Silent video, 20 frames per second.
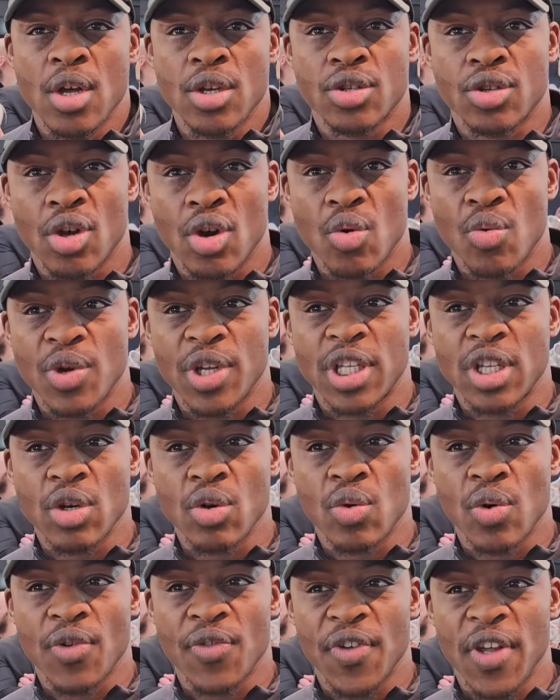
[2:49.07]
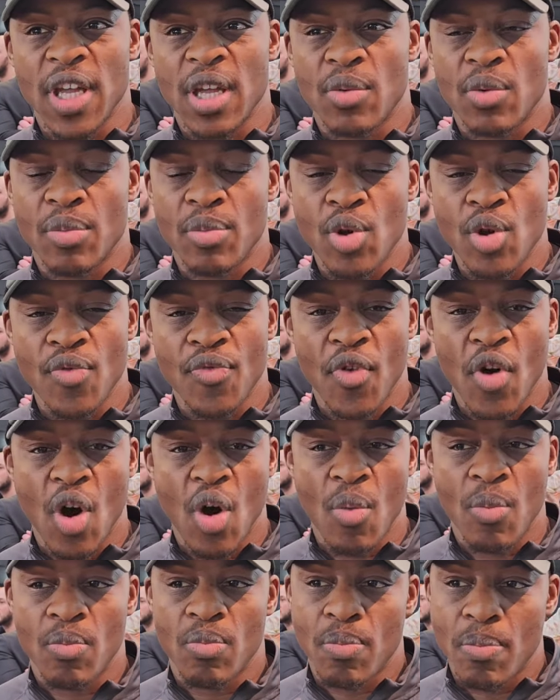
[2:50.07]
So we deal with it. We move
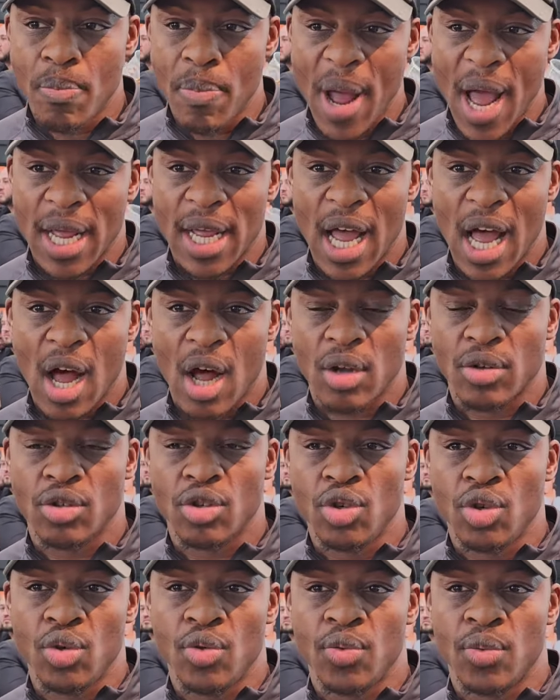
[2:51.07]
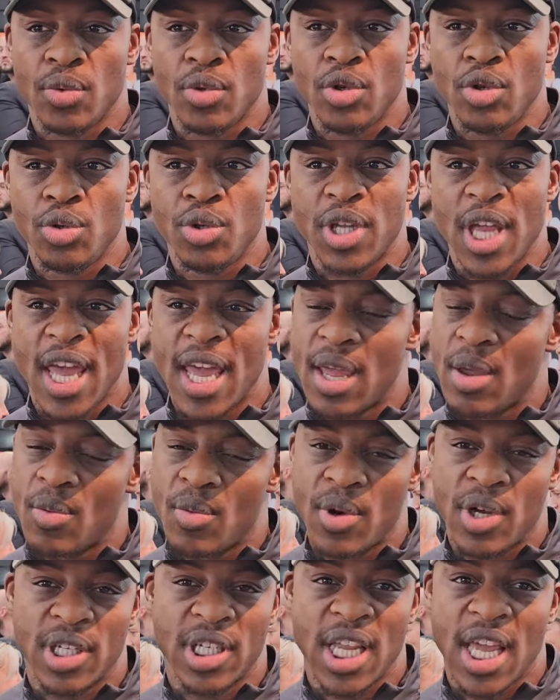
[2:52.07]
on. Back out. New date.
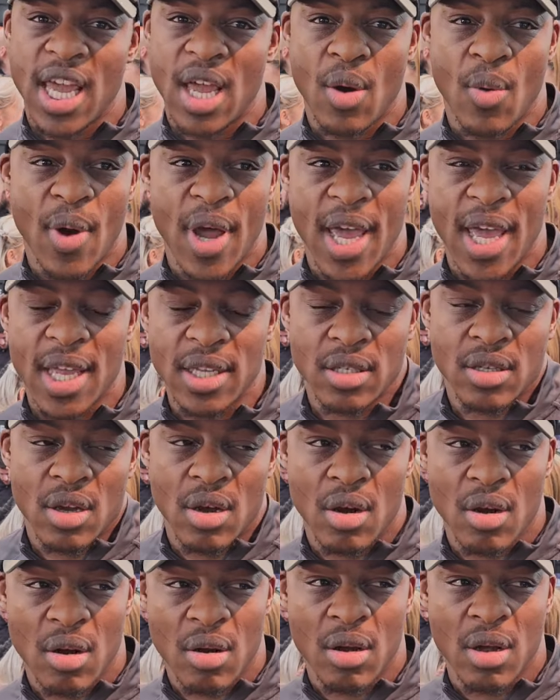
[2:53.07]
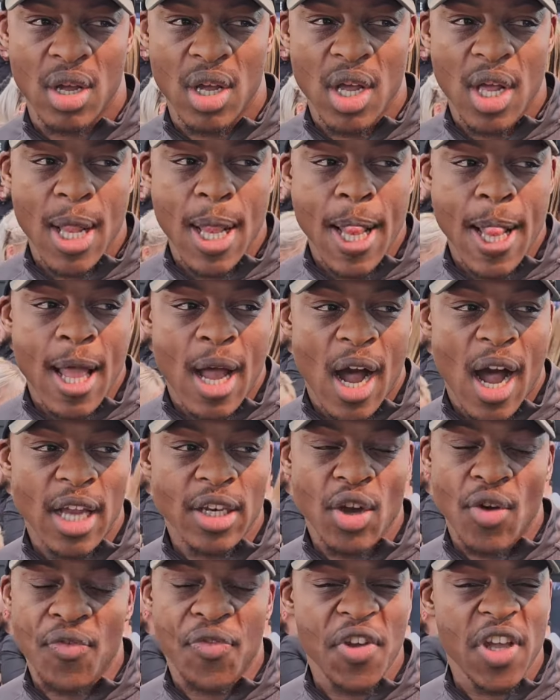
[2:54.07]
We're a day away. So I
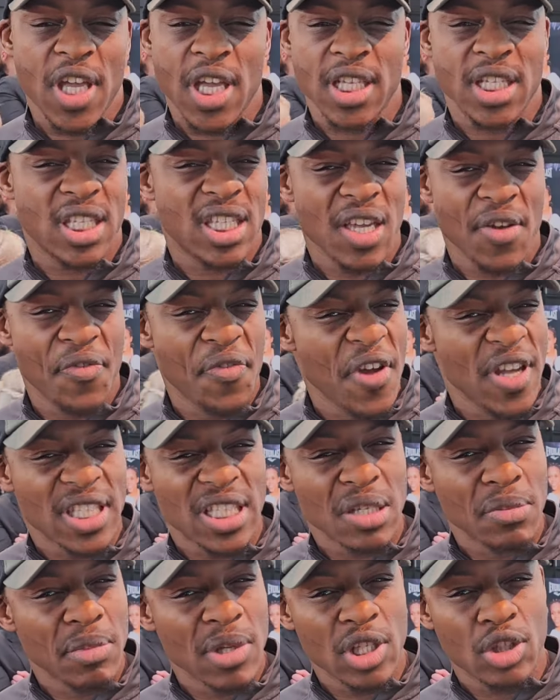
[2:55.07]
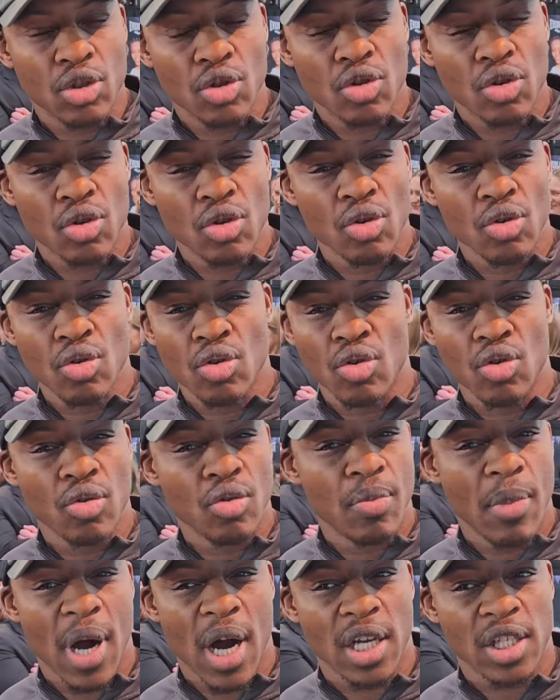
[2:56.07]
don't think it's affecting me
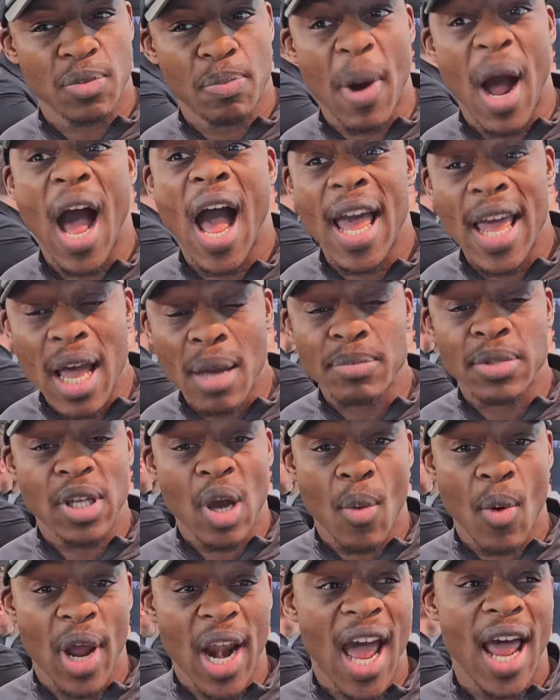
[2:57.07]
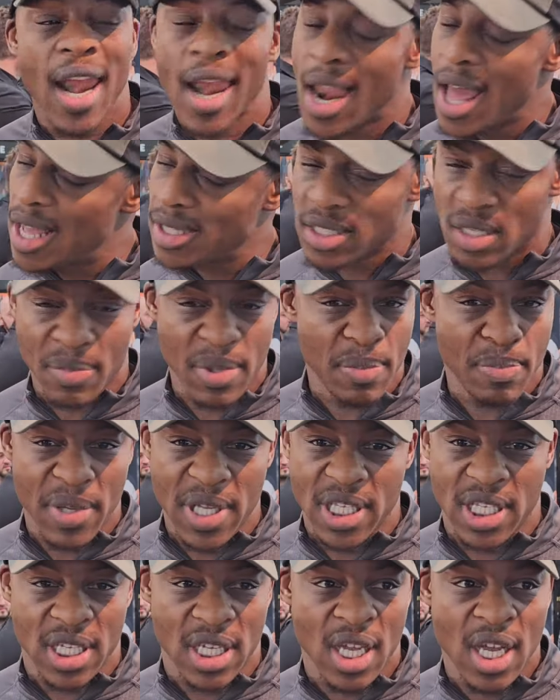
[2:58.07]
too much. But I am someone, I like to be
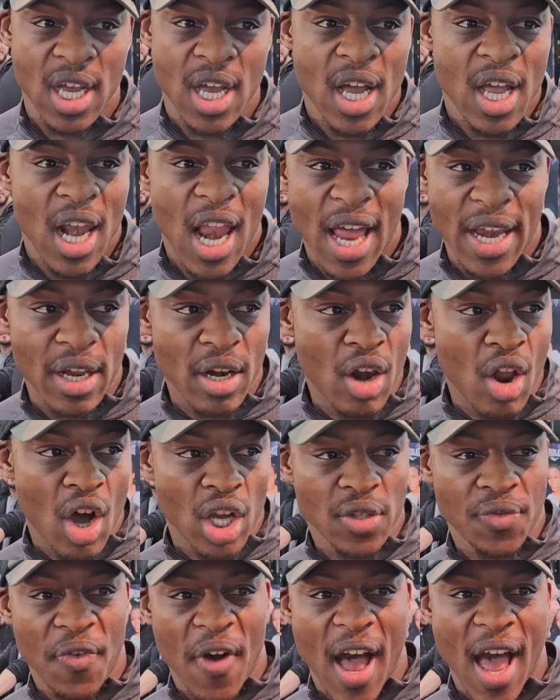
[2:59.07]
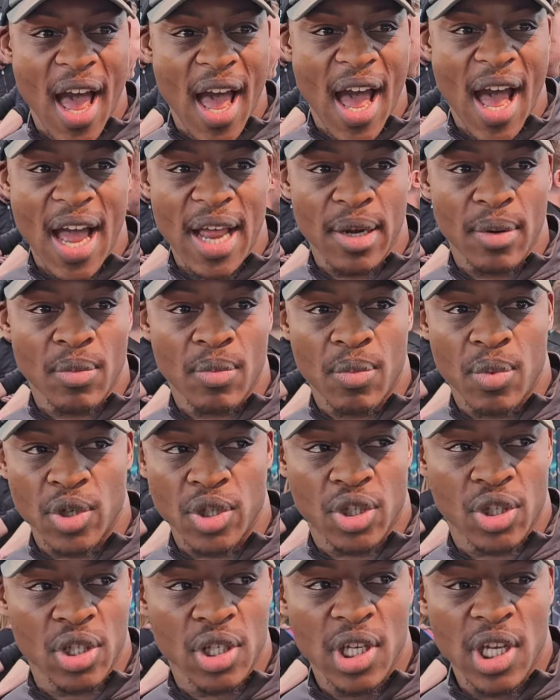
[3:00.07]
busy. Like, the last fight I had
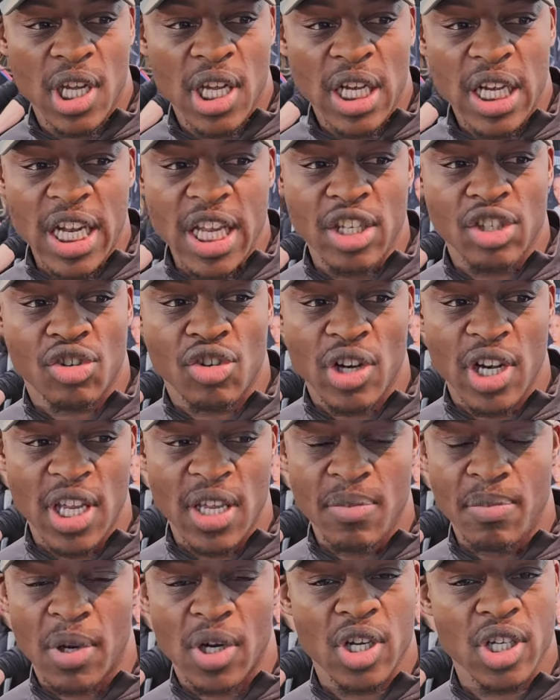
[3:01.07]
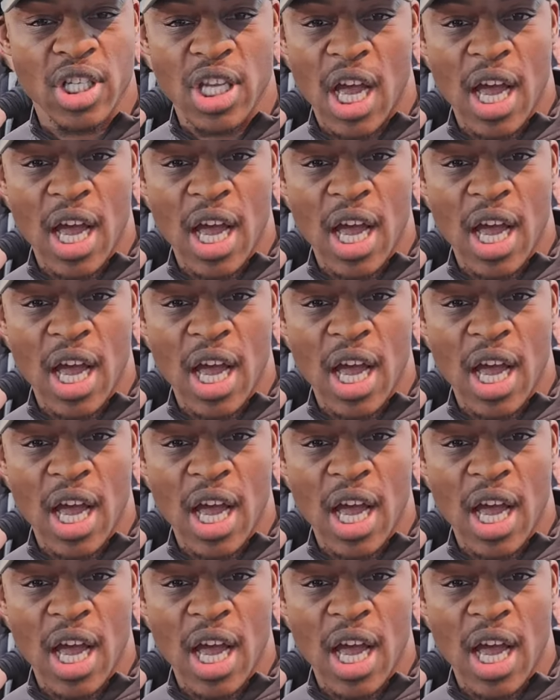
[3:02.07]
was literally because